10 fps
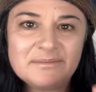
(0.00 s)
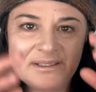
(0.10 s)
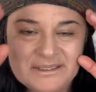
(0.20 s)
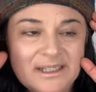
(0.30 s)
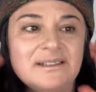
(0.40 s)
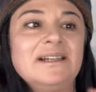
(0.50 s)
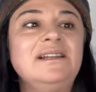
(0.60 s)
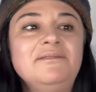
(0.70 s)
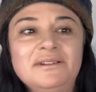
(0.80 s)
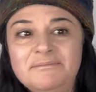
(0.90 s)
Oh, don't, don't
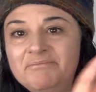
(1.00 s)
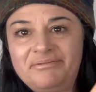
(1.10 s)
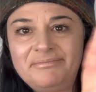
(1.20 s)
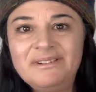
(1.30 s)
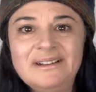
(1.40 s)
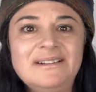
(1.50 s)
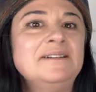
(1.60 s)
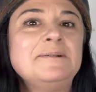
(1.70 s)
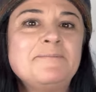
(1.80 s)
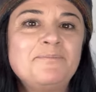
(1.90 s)
even.
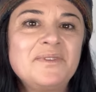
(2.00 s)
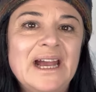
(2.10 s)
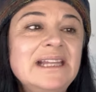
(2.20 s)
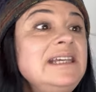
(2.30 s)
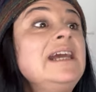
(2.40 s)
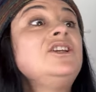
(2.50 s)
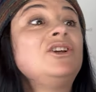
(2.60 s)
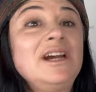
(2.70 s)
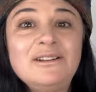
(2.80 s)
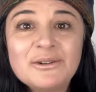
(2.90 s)
And yet you
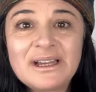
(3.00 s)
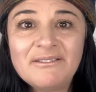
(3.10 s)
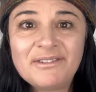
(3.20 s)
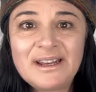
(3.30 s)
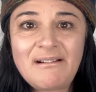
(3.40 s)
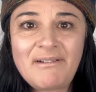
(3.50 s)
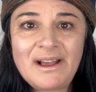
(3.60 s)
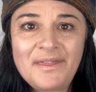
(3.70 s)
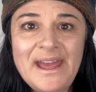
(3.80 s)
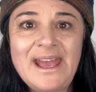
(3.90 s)
go looking for love
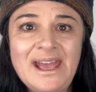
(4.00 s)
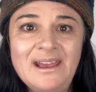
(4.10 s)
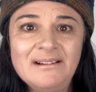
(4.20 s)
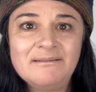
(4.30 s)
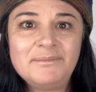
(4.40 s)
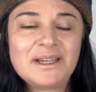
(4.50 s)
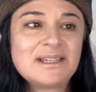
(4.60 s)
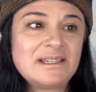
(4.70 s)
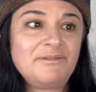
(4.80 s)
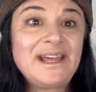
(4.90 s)
out there.
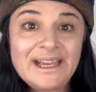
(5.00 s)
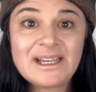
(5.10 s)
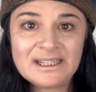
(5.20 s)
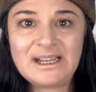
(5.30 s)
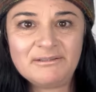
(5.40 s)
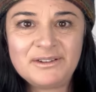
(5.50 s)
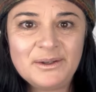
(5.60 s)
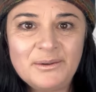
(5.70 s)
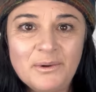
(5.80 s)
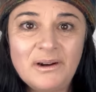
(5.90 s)
Because if they can love
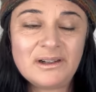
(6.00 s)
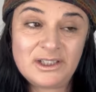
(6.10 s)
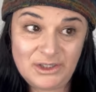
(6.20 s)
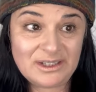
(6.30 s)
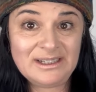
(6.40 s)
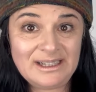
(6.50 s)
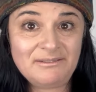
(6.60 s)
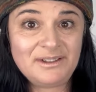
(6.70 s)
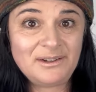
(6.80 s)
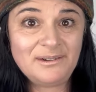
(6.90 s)
you, what? You can
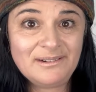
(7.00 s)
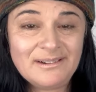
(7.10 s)
love you?